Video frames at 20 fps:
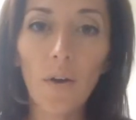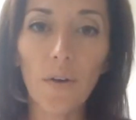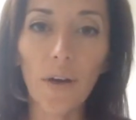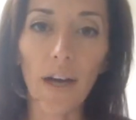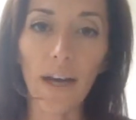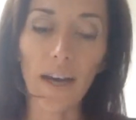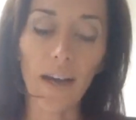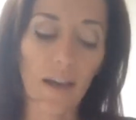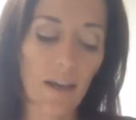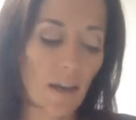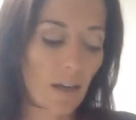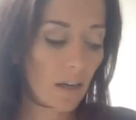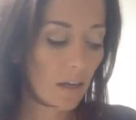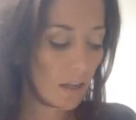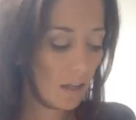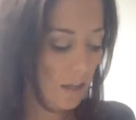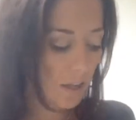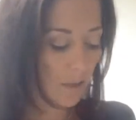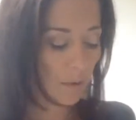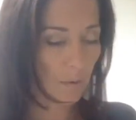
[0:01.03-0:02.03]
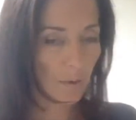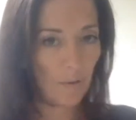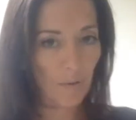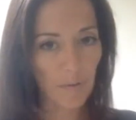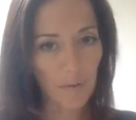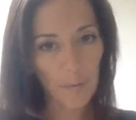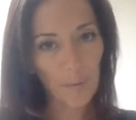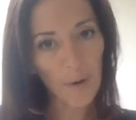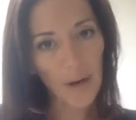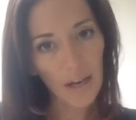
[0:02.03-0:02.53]
Okay, hello
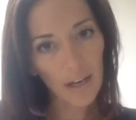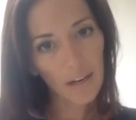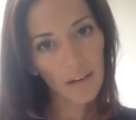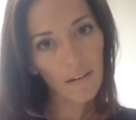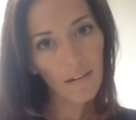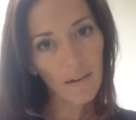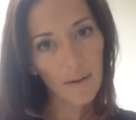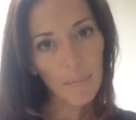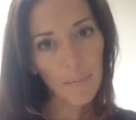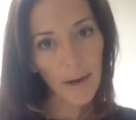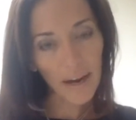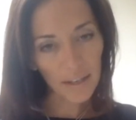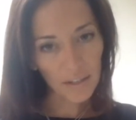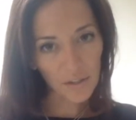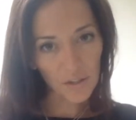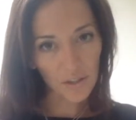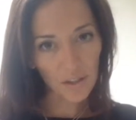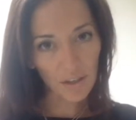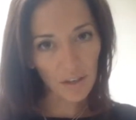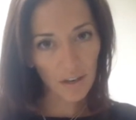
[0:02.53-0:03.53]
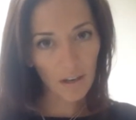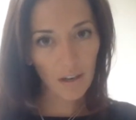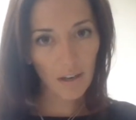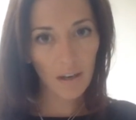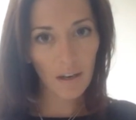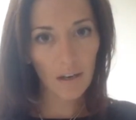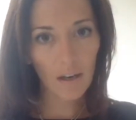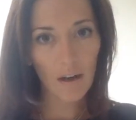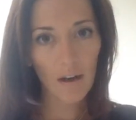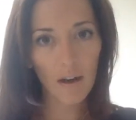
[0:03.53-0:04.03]
everyone. I'm Angela
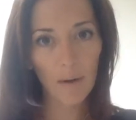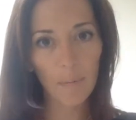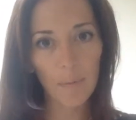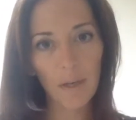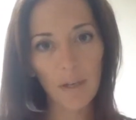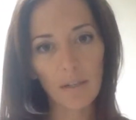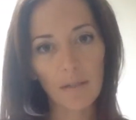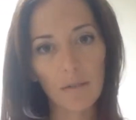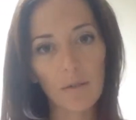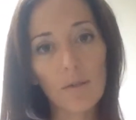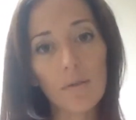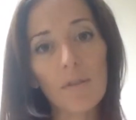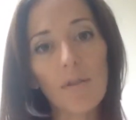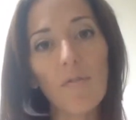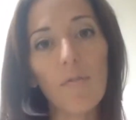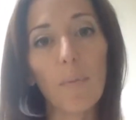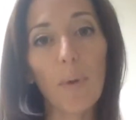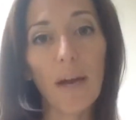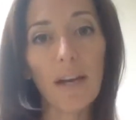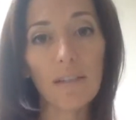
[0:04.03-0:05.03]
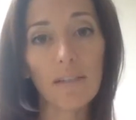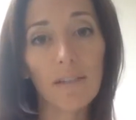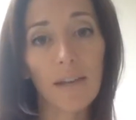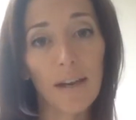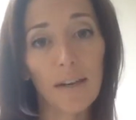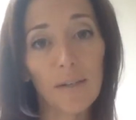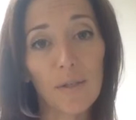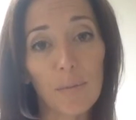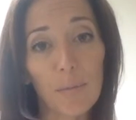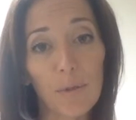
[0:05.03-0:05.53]
and I'm an exclusive Black
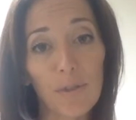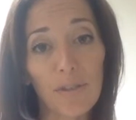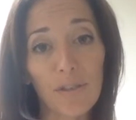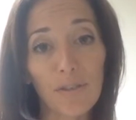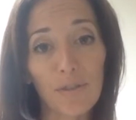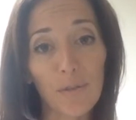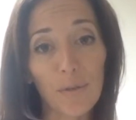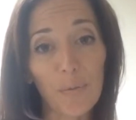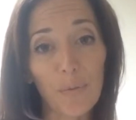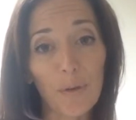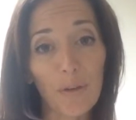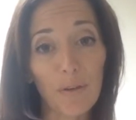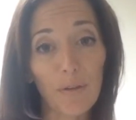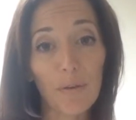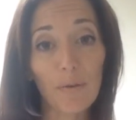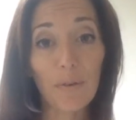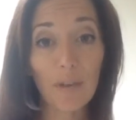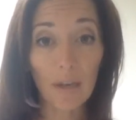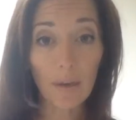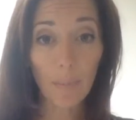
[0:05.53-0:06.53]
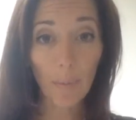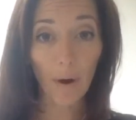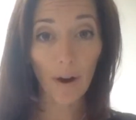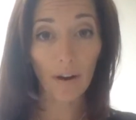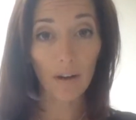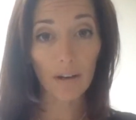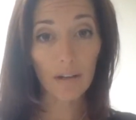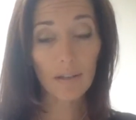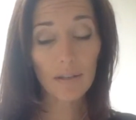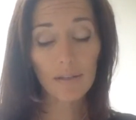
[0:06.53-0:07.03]
Status presenter with Younique
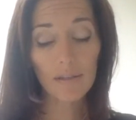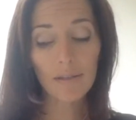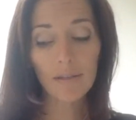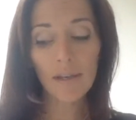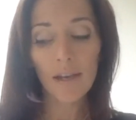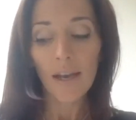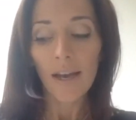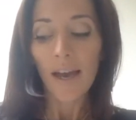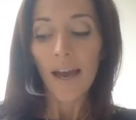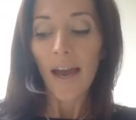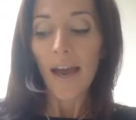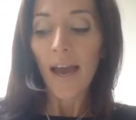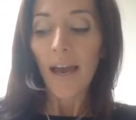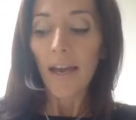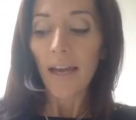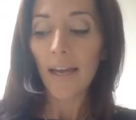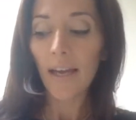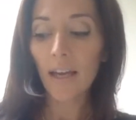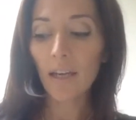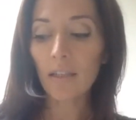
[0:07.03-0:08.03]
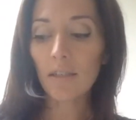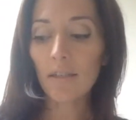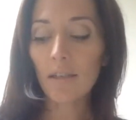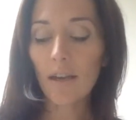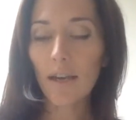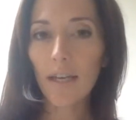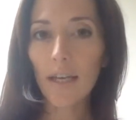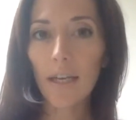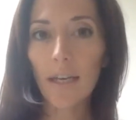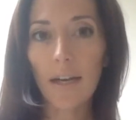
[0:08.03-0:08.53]
products. And
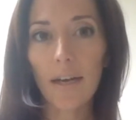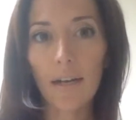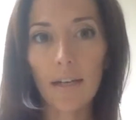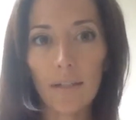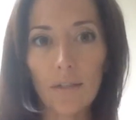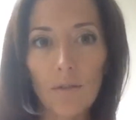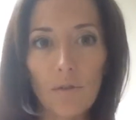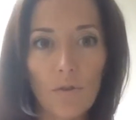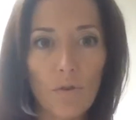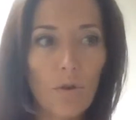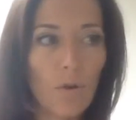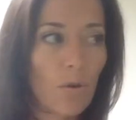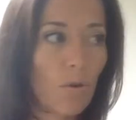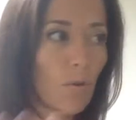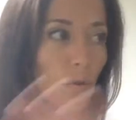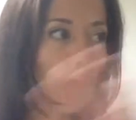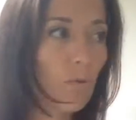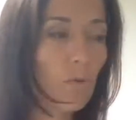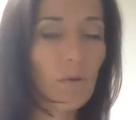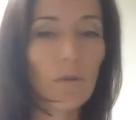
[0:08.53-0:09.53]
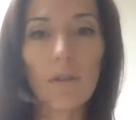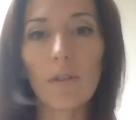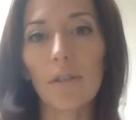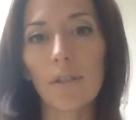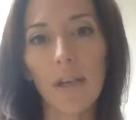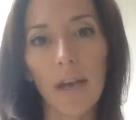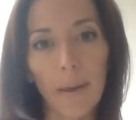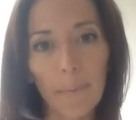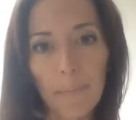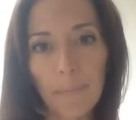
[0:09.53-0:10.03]
I get asked all the
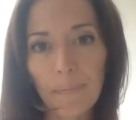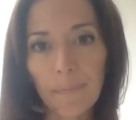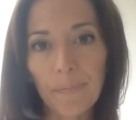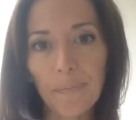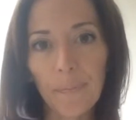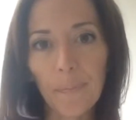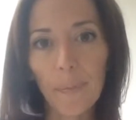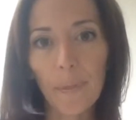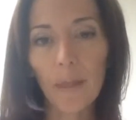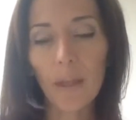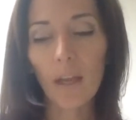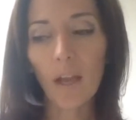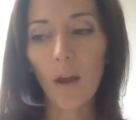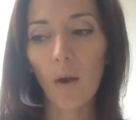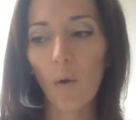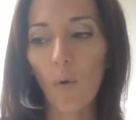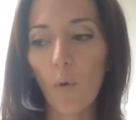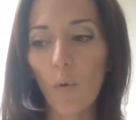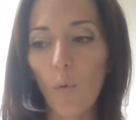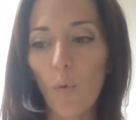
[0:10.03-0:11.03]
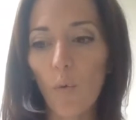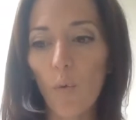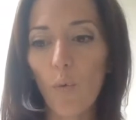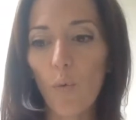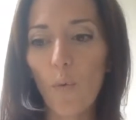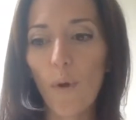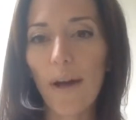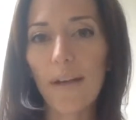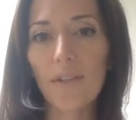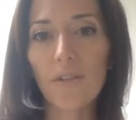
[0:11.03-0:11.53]
time,
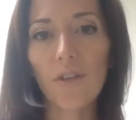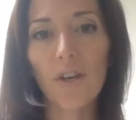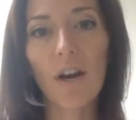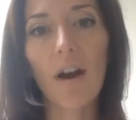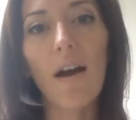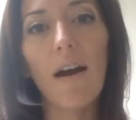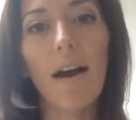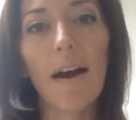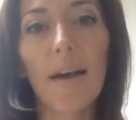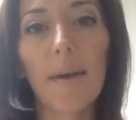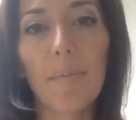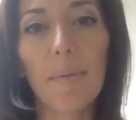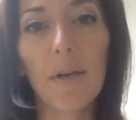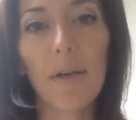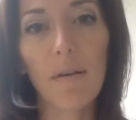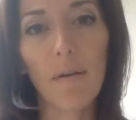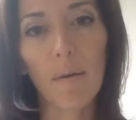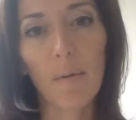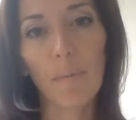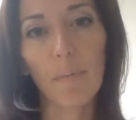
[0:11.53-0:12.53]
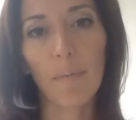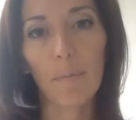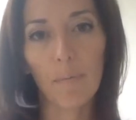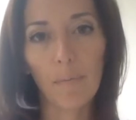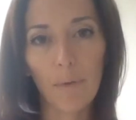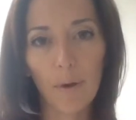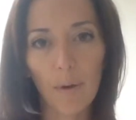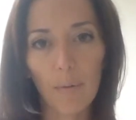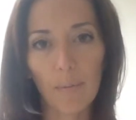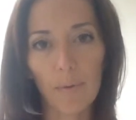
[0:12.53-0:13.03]
why should I become
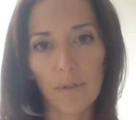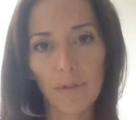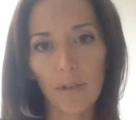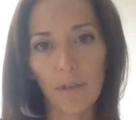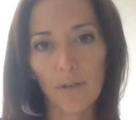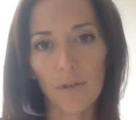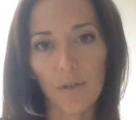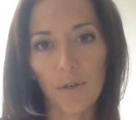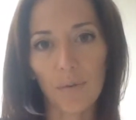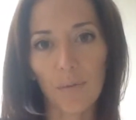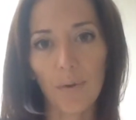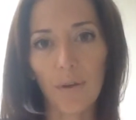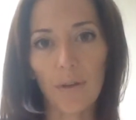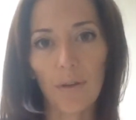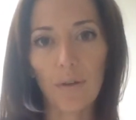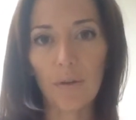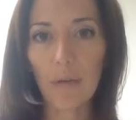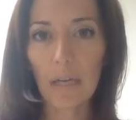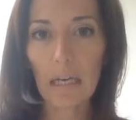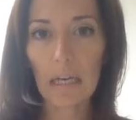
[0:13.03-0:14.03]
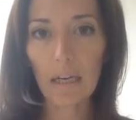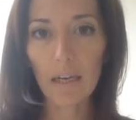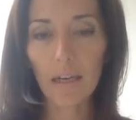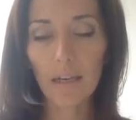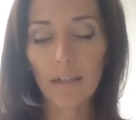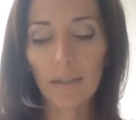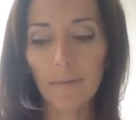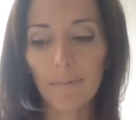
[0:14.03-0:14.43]
a presenter with Younique?